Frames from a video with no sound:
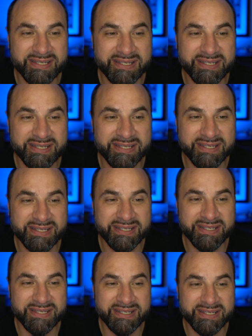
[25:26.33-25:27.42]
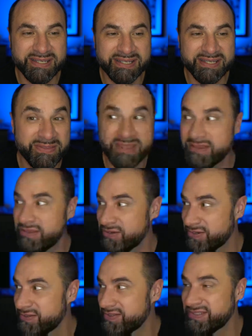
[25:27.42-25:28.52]
of people that they're
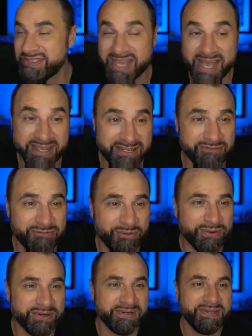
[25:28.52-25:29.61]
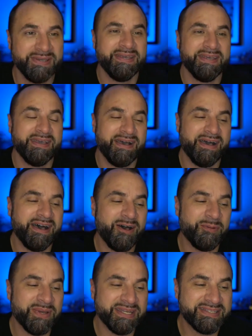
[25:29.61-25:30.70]
dying for.
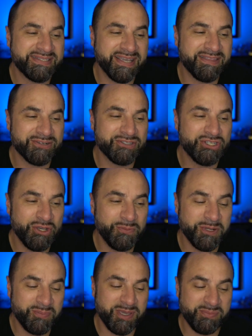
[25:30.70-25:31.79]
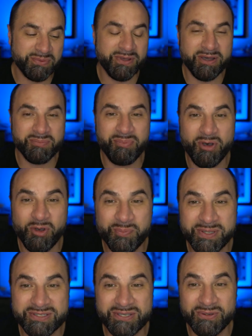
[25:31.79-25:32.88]
And he said, there's too many people on
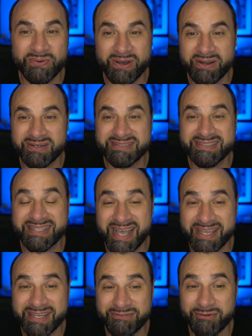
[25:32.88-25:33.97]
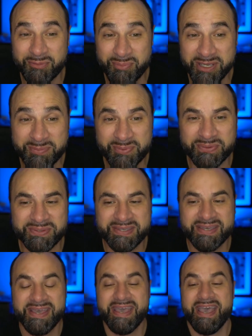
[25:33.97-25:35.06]
pulpits who aren't dying for people.
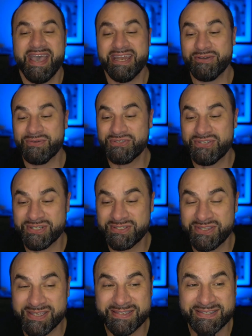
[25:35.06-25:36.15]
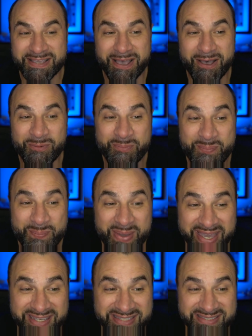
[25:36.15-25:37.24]
And it was just this
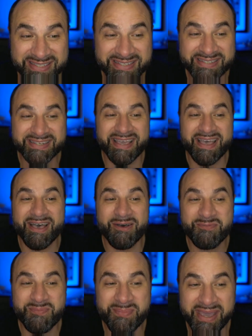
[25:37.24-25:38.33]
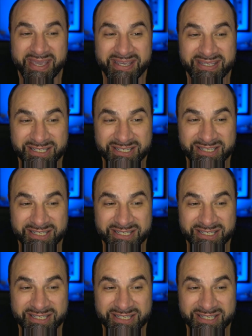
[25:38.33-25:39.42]
amazing, amazing
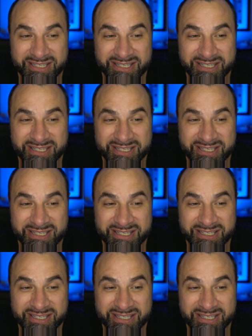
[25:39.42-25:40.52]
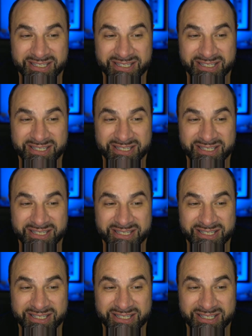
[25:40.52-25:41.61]
reality that there's so many people with
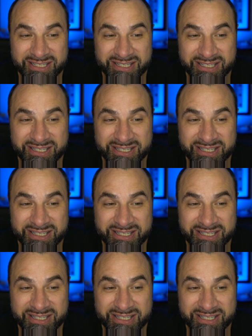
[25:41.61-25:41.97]
microphones